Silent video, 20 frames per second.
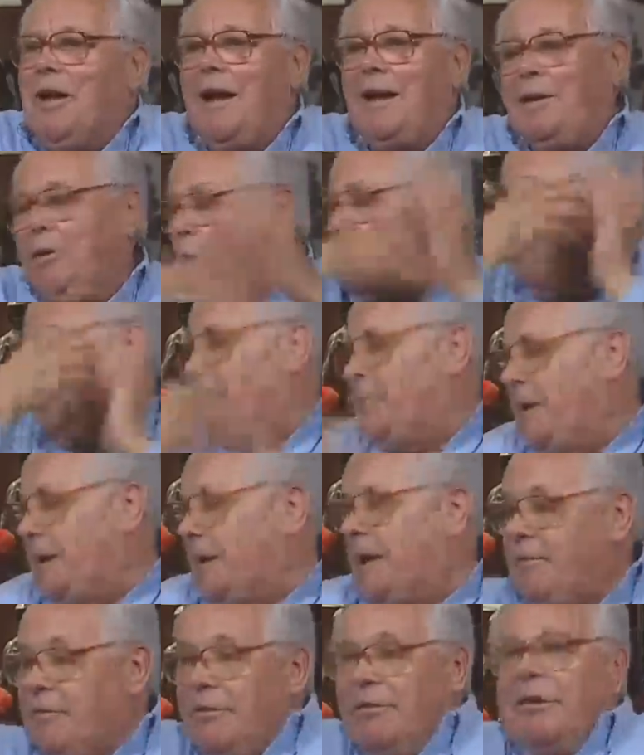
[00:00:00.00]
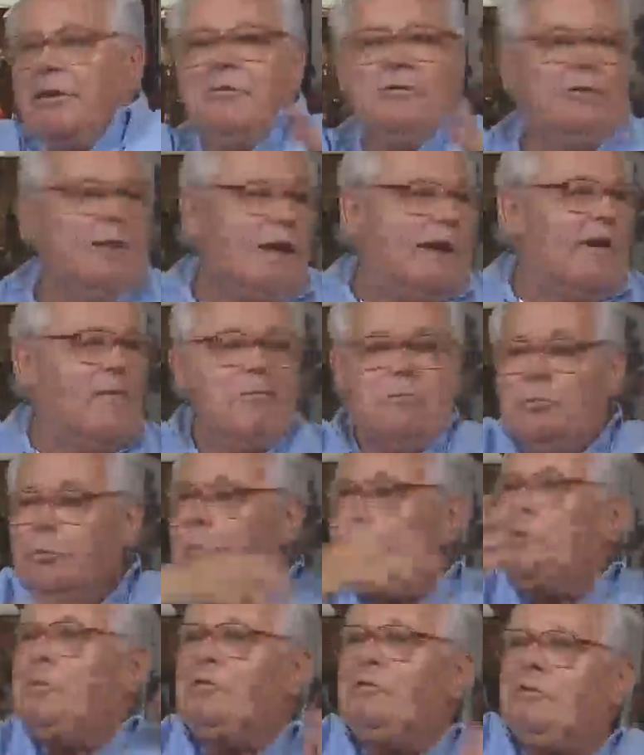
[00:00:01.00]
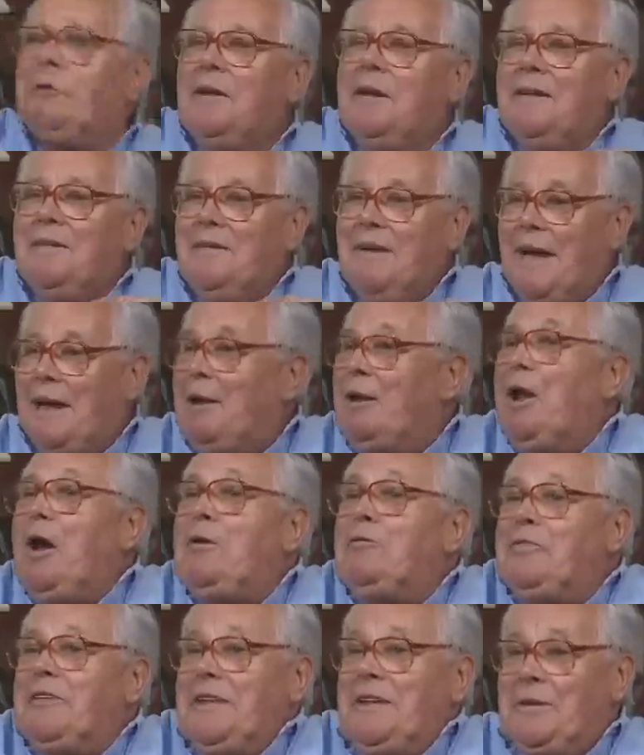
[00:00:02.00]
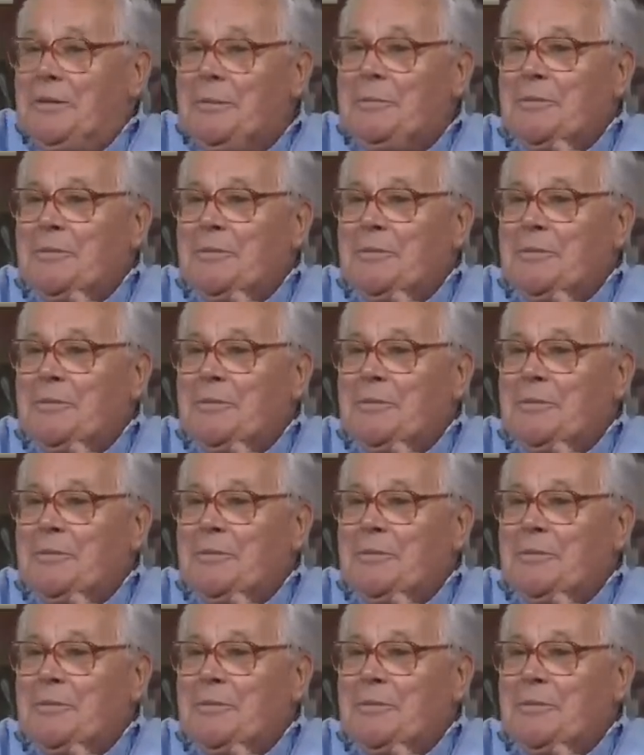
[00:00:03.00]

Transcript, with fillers: And I always made everything very beautiful, and I loved it.